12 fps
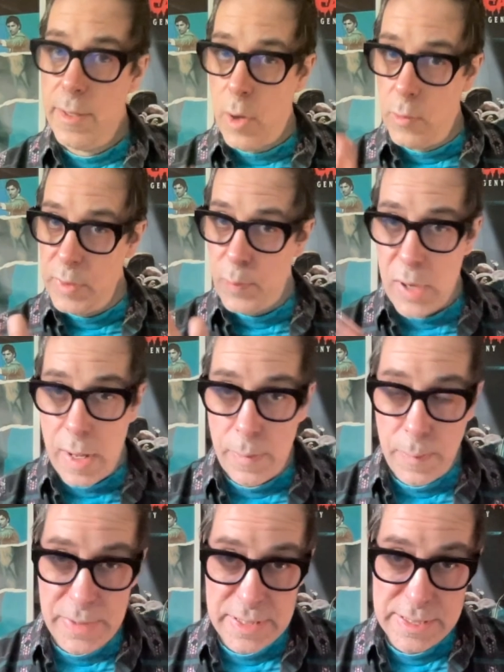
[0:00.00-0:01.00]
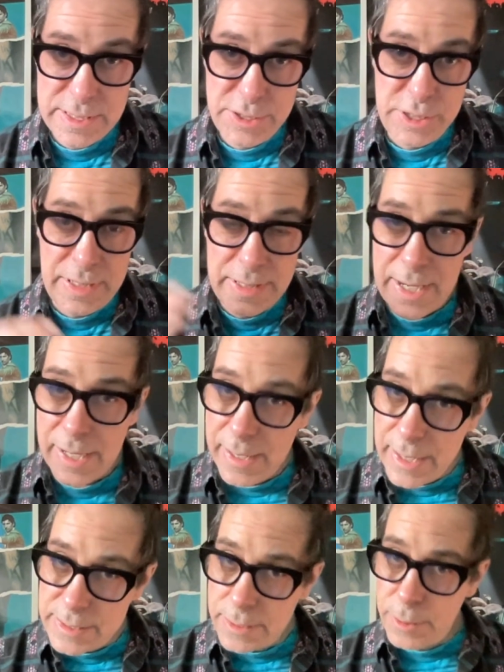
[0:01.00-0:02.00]
Only problem is she kind of
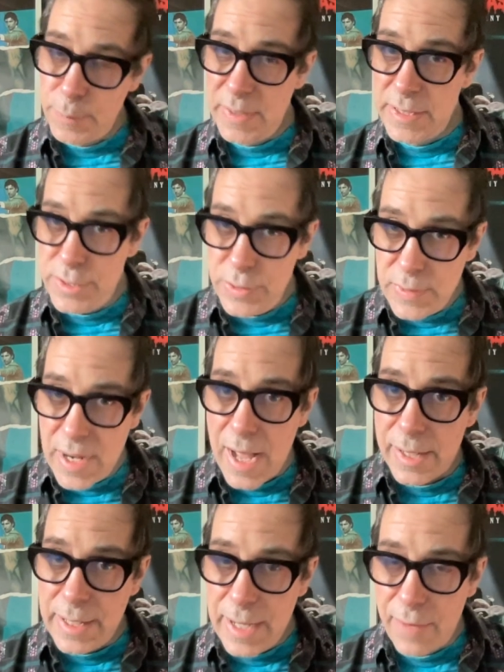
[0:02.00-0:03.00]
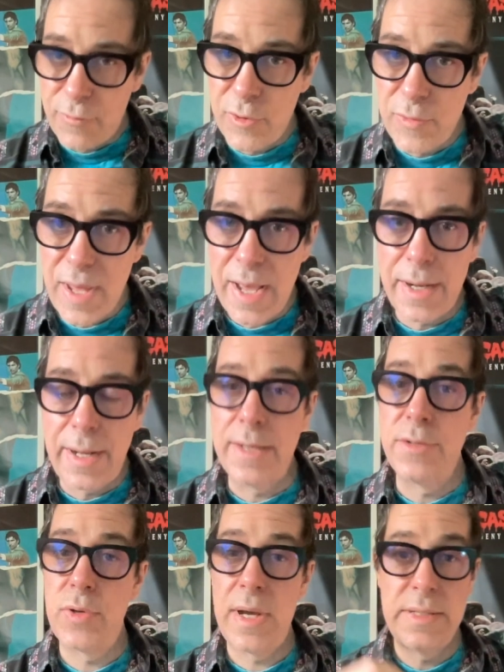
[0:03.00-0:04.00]
gets a little bit too cocky after that and
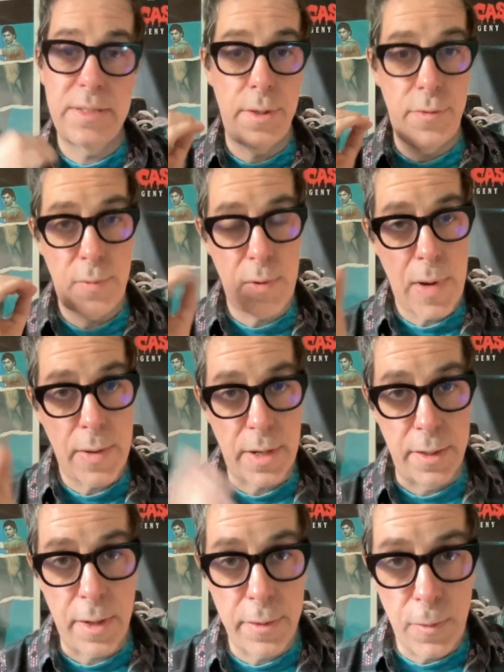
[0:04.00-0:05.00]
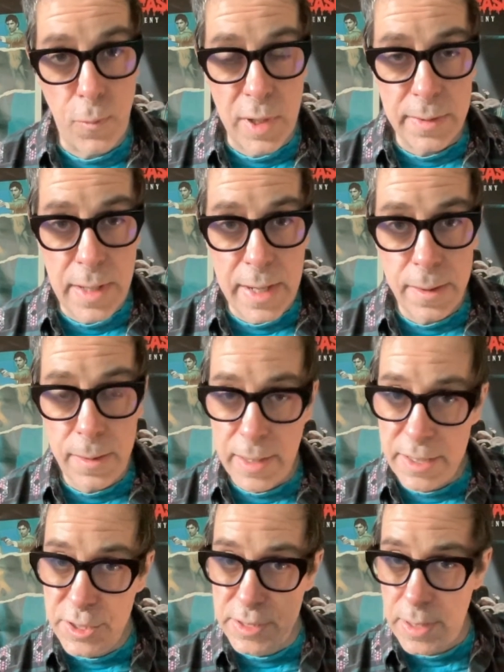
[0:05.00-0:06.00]
tries to throw out another one-liner like
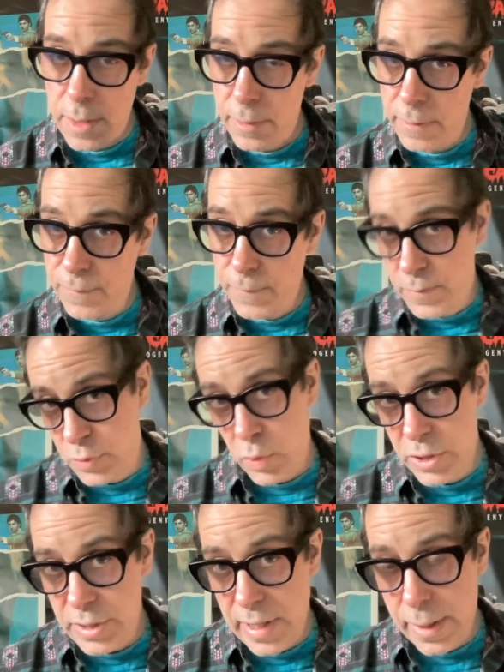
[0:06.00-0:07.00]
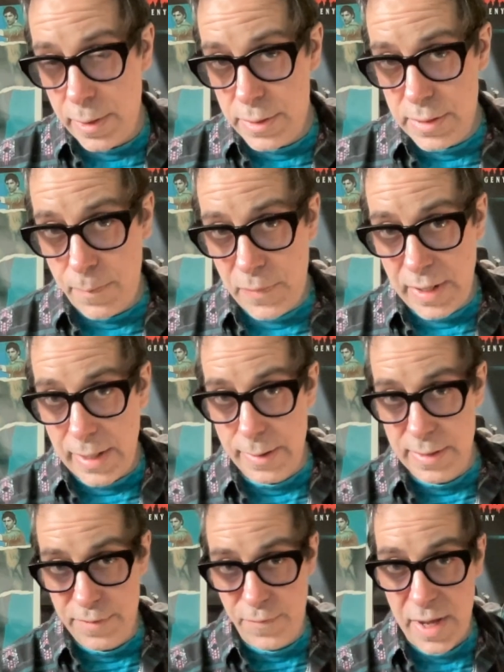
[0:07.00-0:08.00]
she's Arnold Schwarzenegger or something in
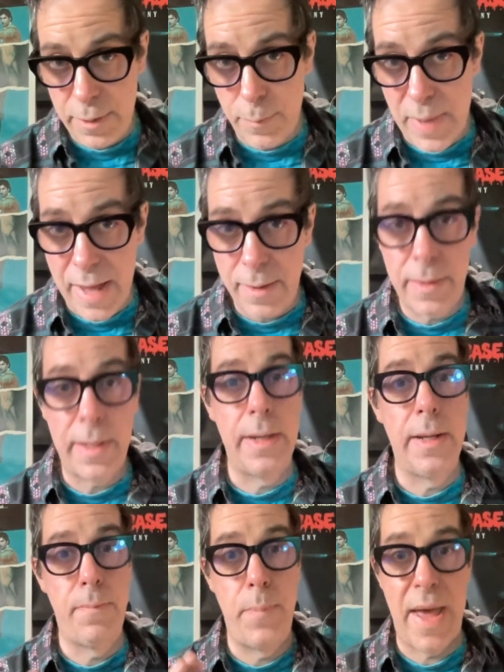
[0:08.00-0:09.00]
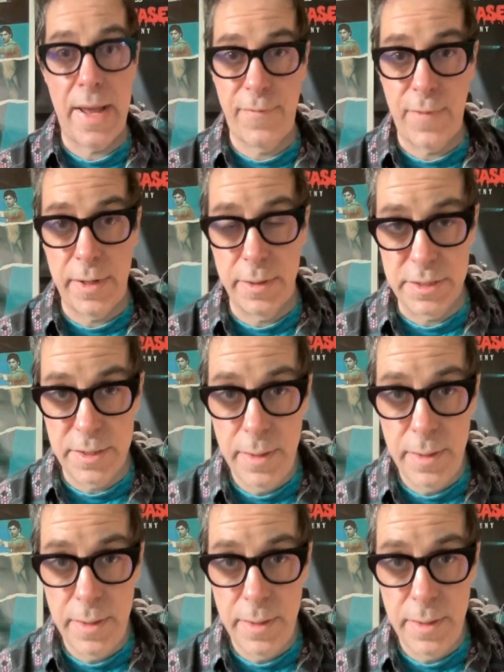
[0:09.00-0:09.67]
this final battle, and it backfires.